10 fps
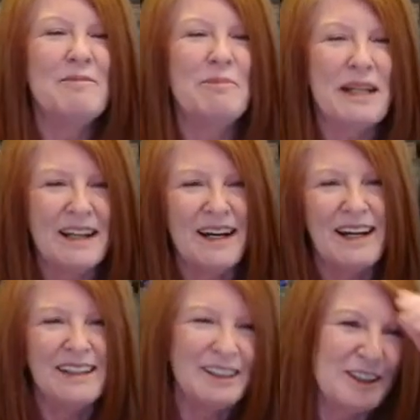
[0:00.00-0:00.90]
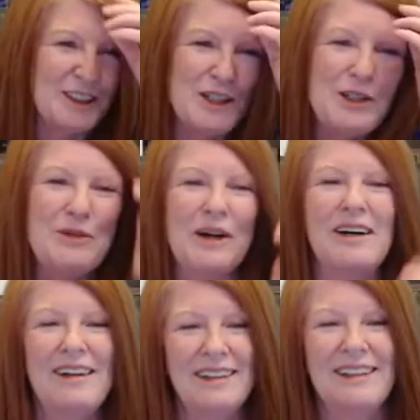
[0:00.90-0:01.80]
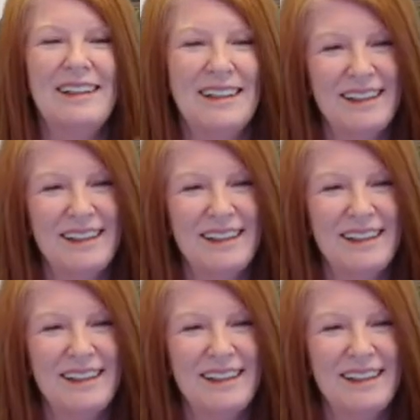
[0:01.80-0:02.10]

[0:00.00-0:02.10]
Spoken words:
Big hug to you all.